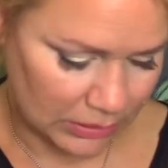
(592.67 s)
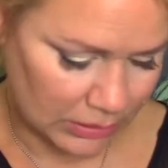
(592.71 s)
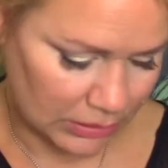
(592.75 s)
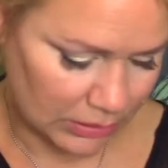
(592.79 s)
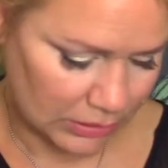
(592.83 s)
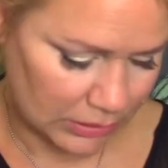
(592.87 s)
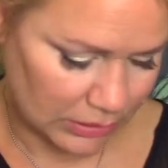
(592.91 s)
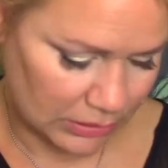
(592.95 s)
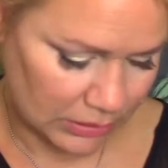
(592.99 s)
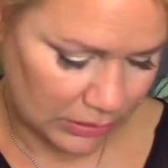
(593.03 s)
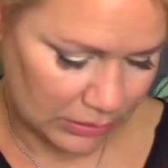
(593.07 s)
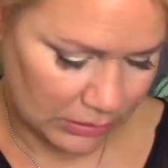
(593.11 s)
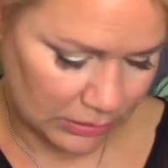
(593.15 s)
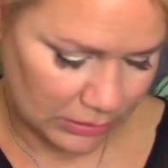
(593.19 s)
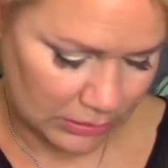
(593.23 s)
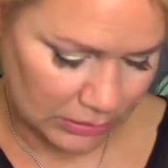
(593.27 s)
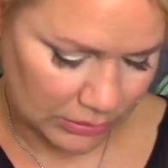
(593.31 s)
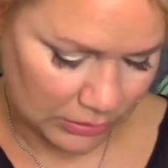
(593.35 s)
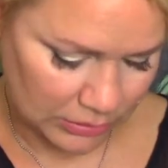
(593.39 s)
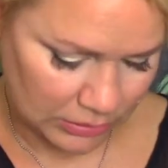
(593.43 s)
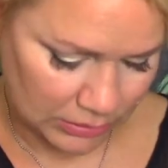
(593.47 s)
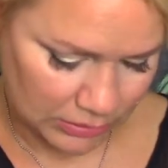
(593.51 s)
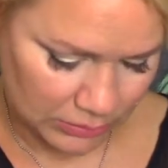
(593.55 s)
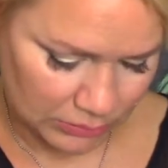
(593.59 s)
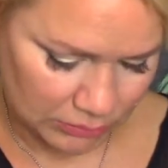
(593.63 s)

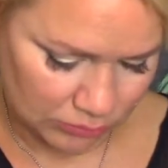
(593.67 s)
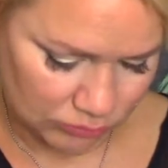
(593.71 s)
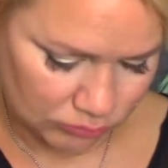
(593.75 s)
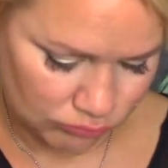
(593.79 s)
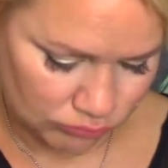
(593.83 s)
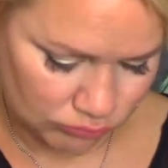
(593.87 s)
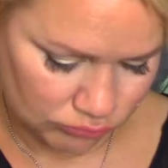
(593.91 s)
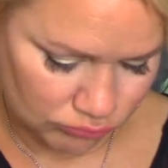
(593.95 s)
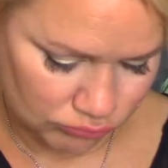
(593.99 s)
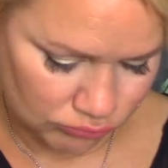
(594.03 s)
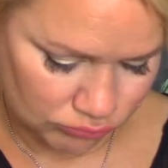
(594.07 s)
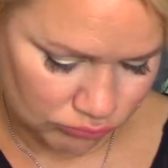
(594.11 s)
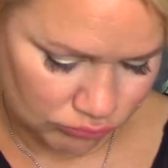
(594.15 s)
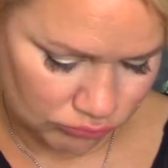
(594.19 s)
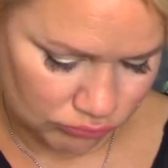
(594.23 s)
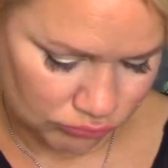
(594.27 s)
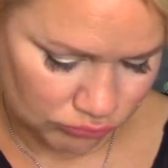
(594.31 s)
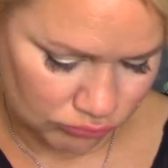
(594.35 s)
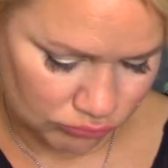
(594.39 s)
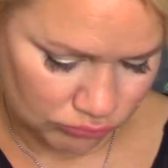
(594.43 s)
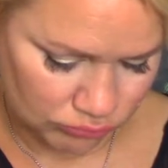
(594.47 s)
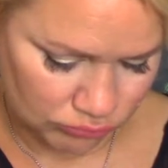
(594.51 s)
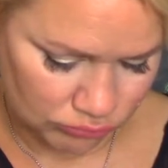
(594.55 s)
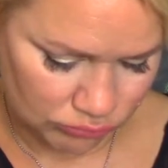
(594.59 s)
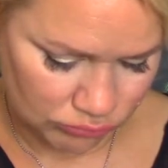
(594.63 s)
Um, mm
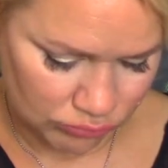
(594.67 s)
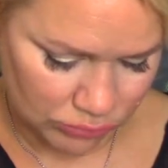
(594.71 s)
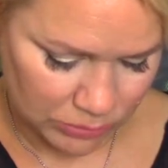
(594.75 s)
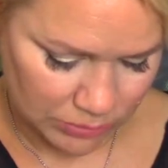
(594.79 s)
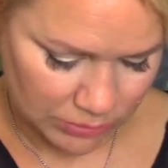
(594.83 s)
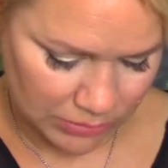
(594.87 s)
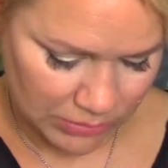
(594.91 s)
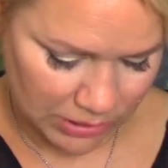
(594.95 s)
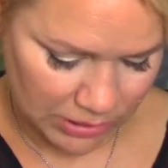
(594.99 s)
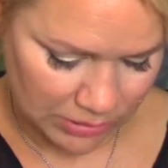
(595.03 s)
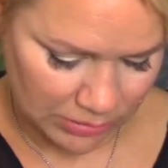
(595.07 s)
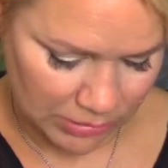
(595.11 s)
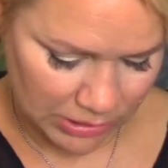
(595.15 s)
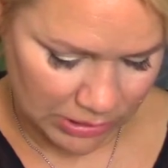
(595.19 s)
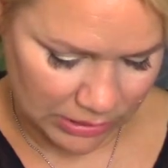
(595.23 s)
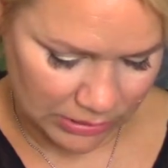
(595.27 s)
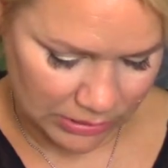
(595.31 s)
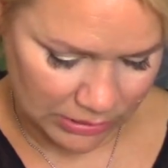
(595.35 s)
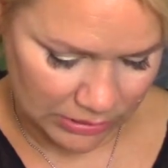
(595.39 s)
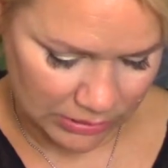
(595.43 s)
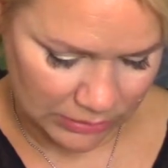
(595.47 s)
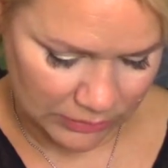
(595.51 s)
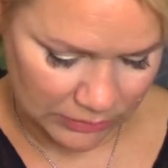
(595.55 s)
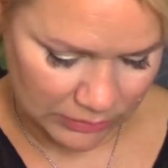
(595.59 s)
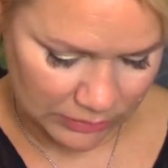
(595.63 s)
-hmm, maybe
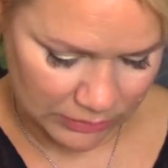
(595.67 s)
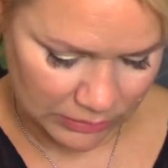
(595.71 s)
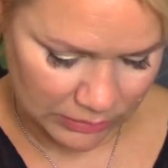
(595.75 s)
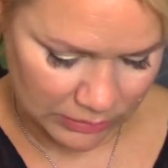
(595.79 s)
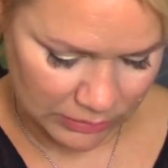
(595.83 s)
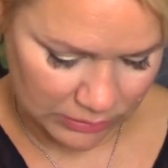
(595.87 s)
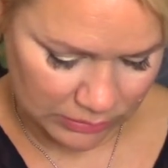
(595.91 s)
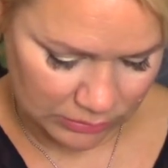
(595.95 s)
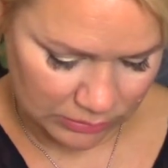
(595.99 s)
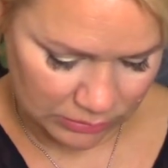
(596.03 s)
in the